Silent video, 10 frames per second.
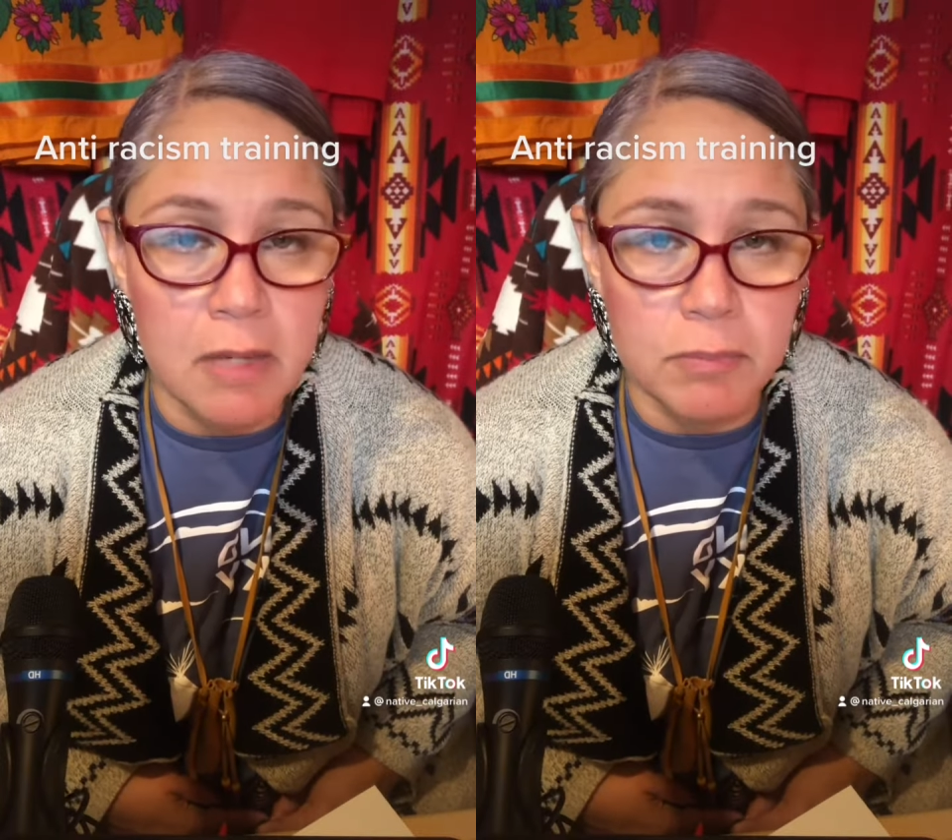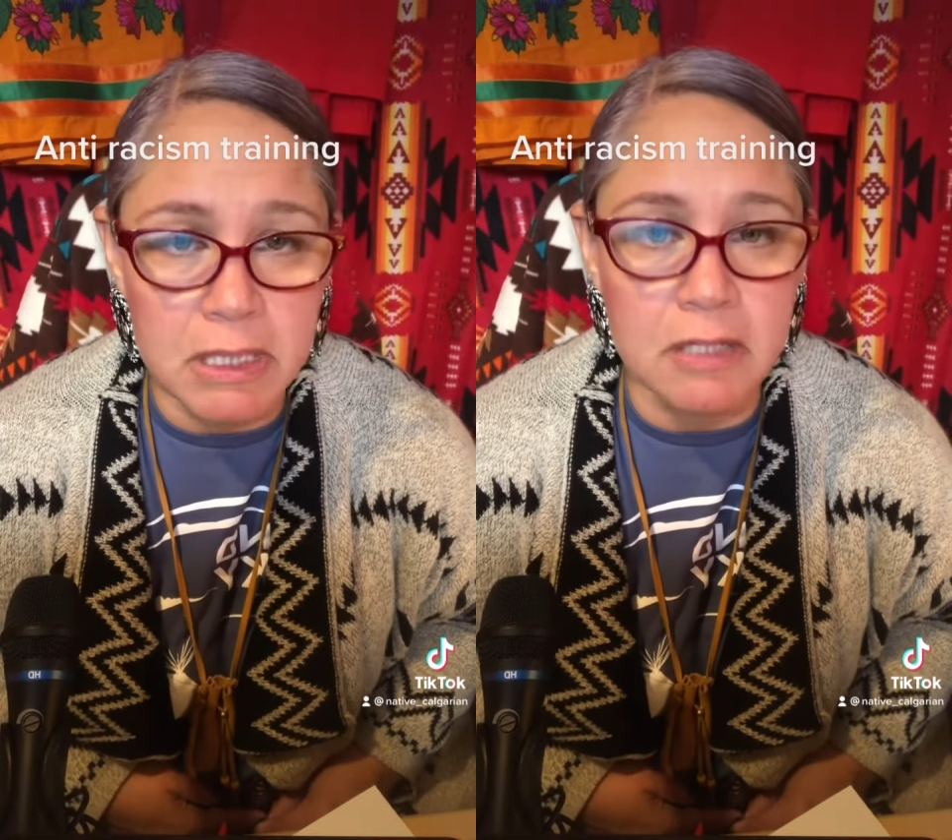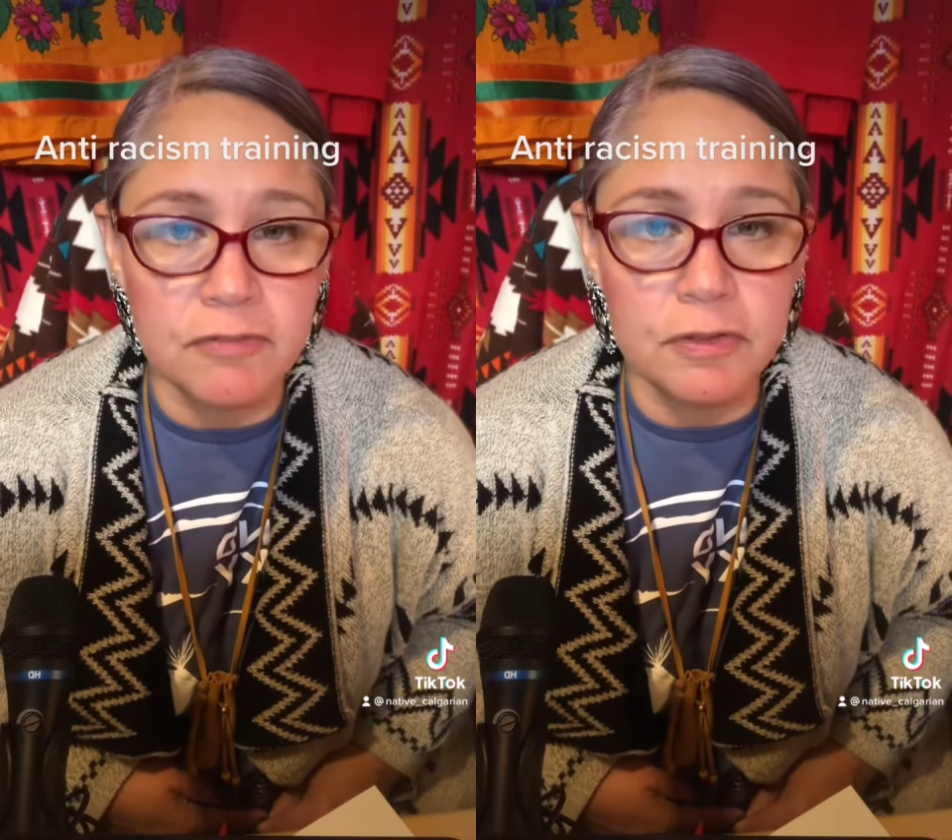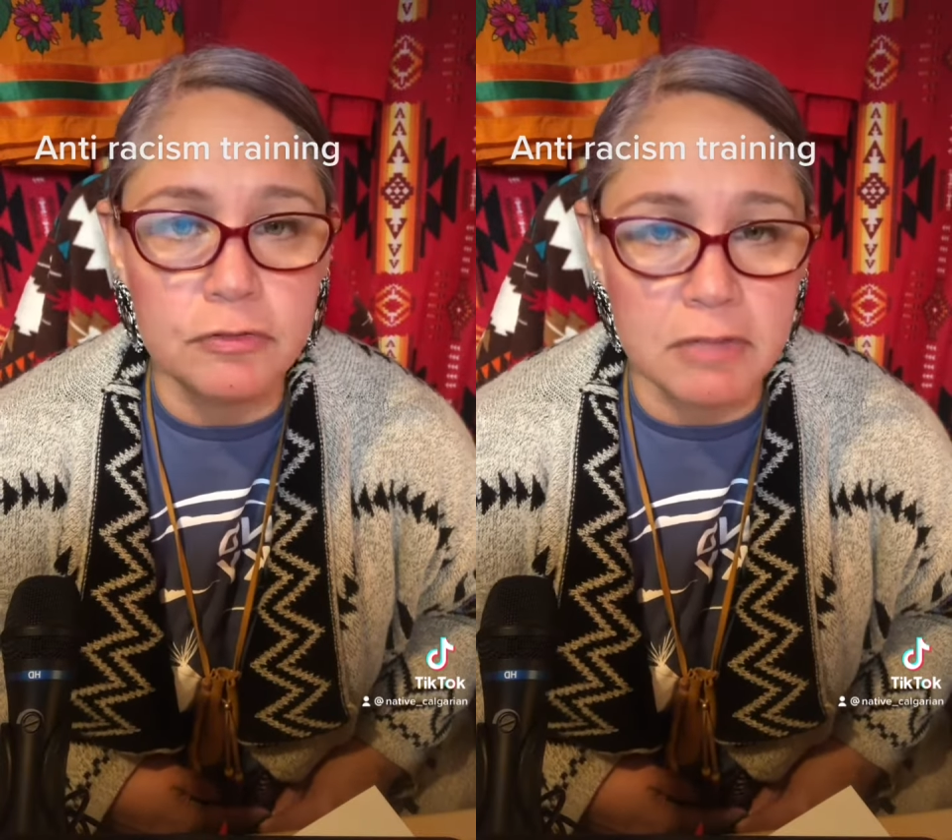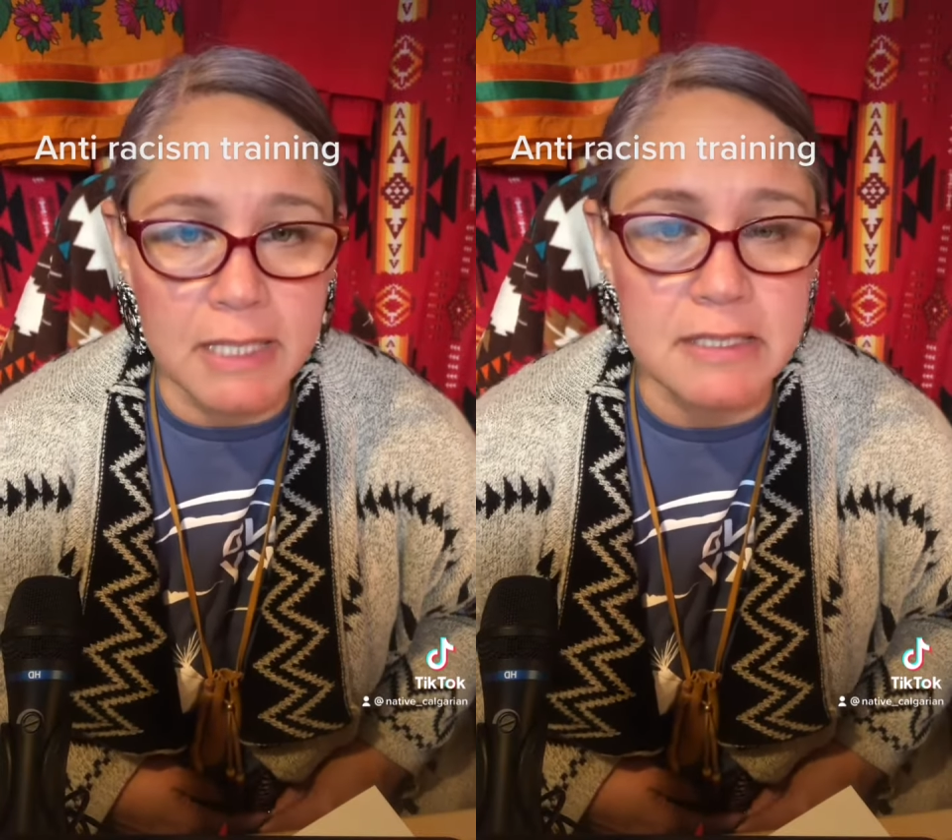
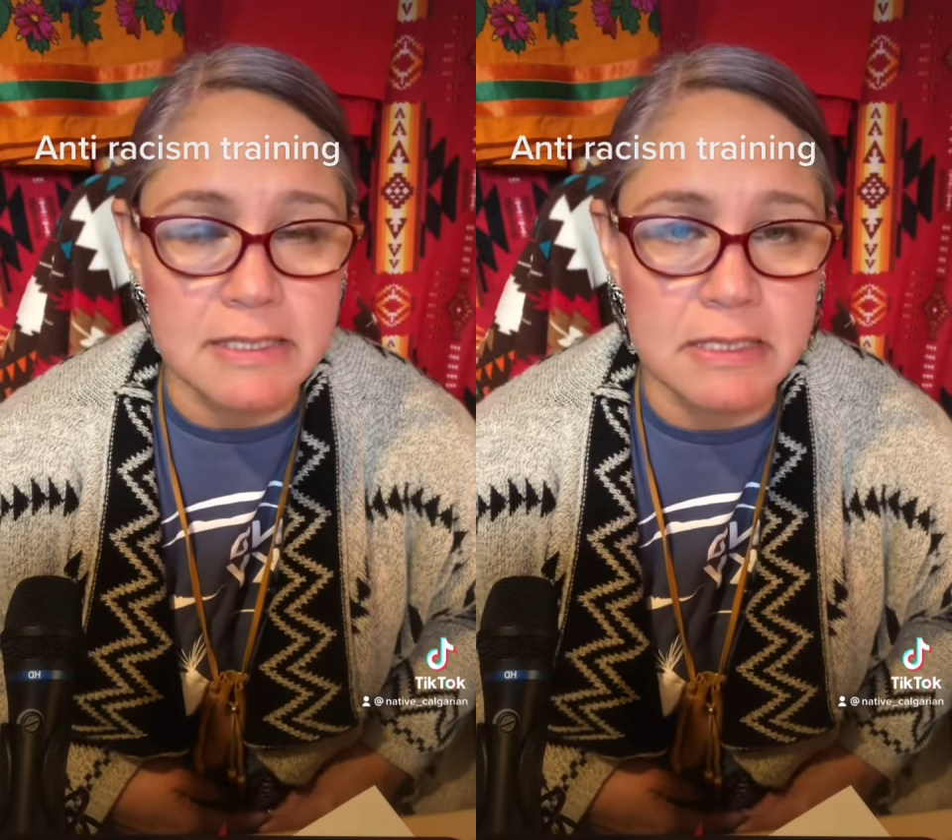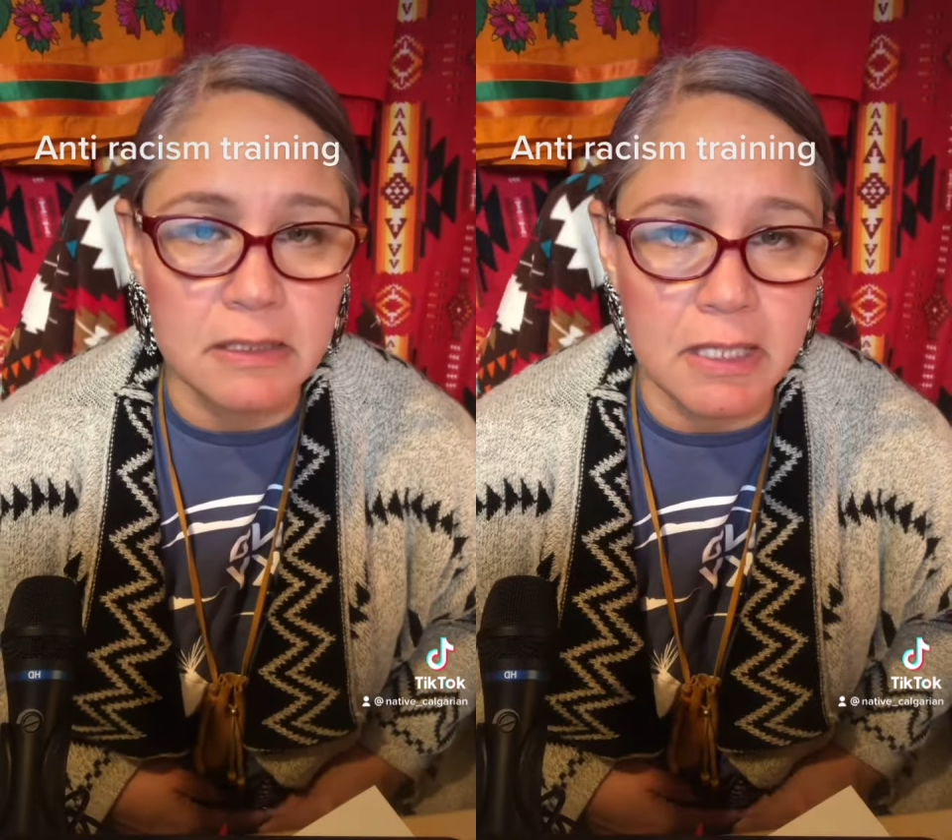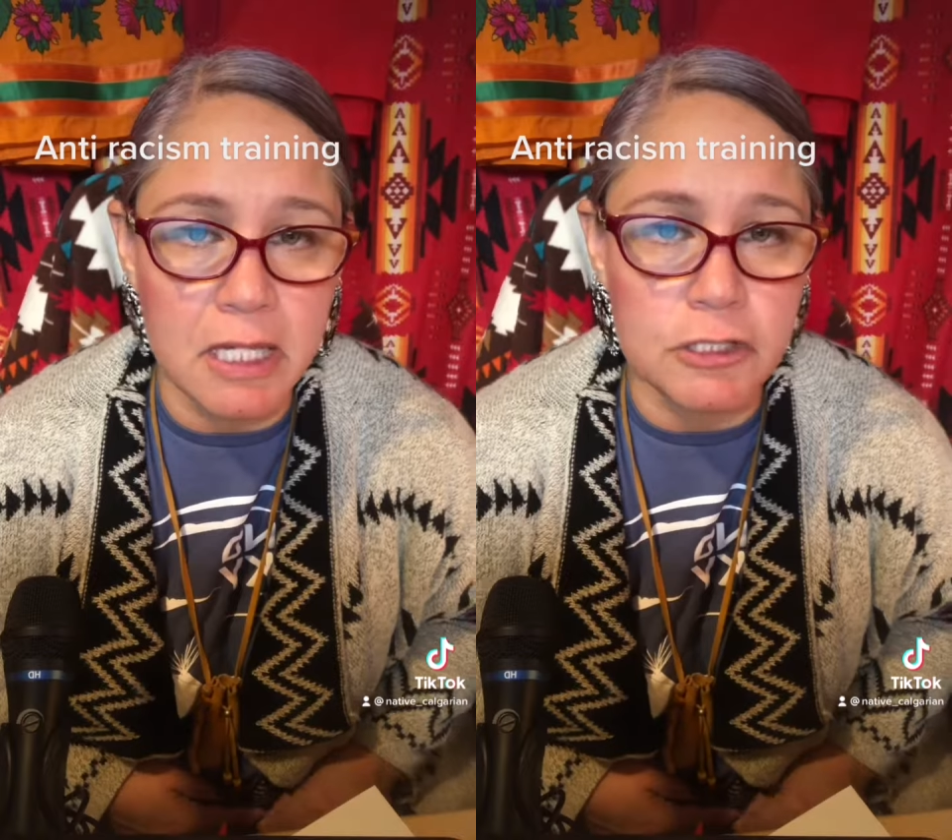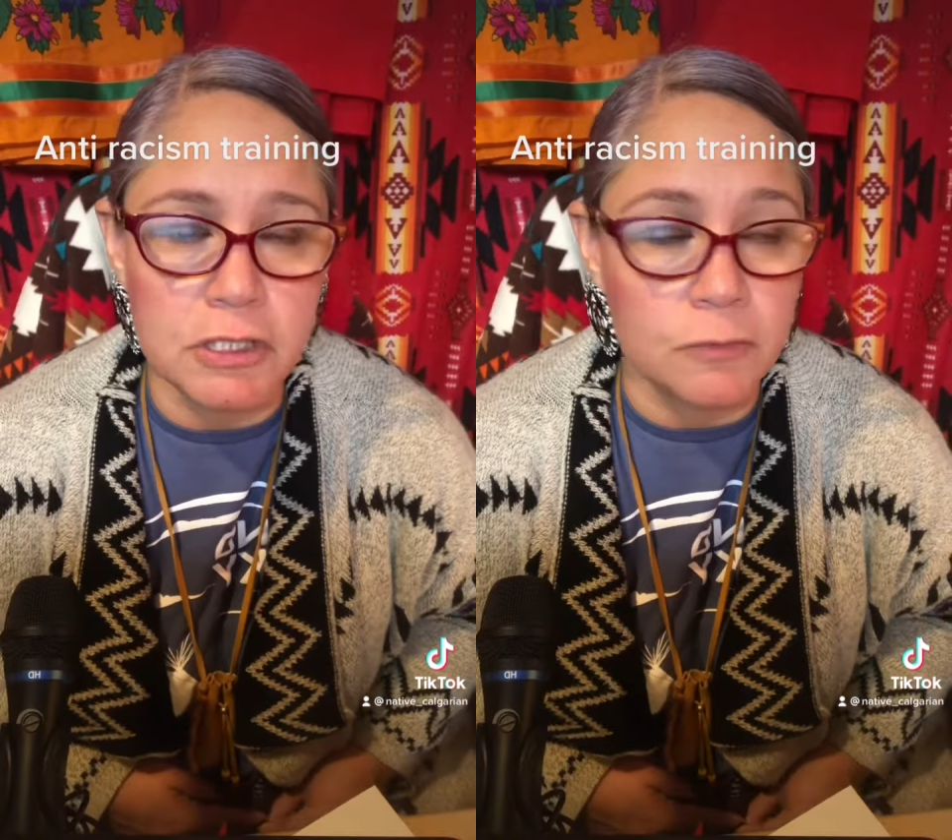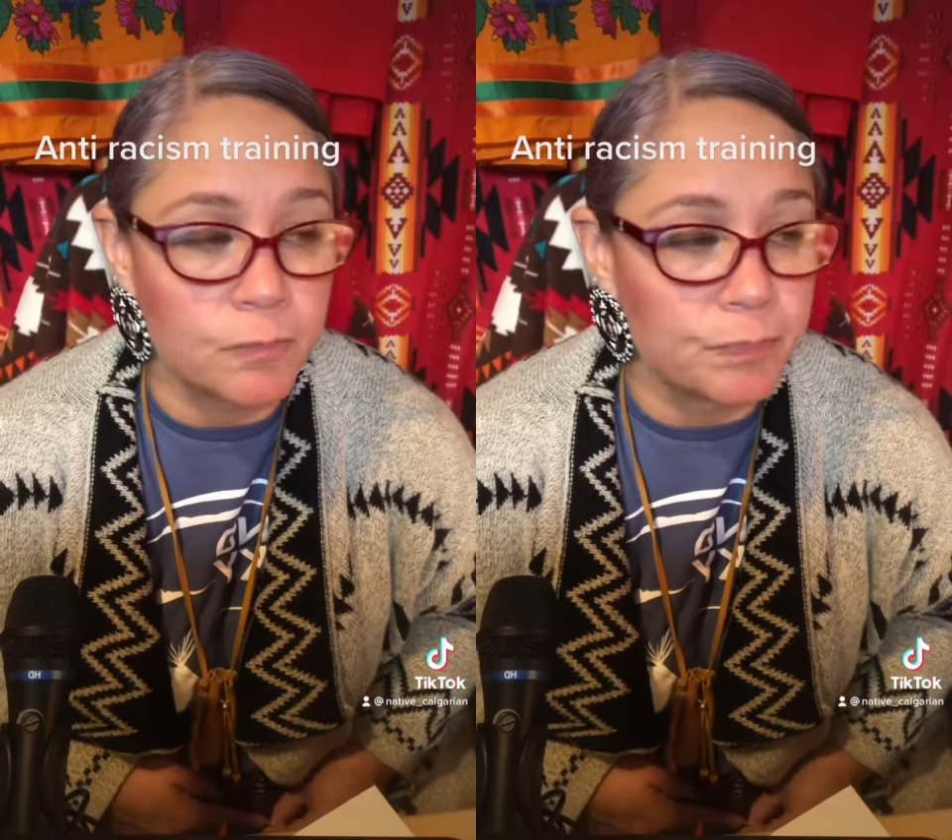meaningful
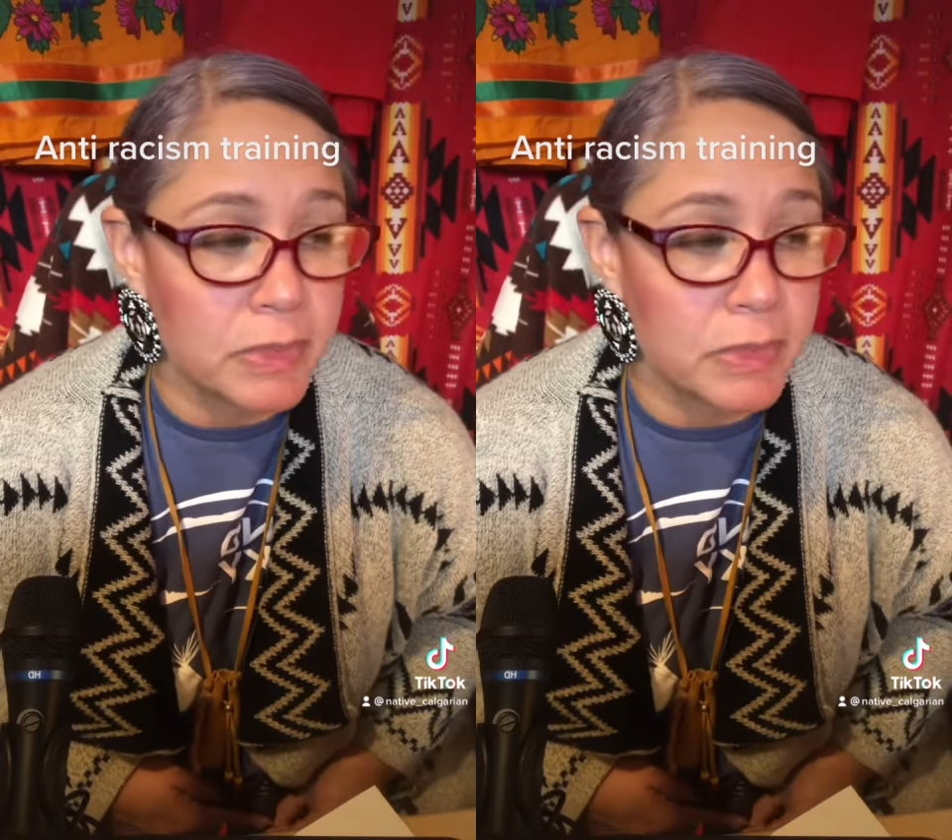reconciliation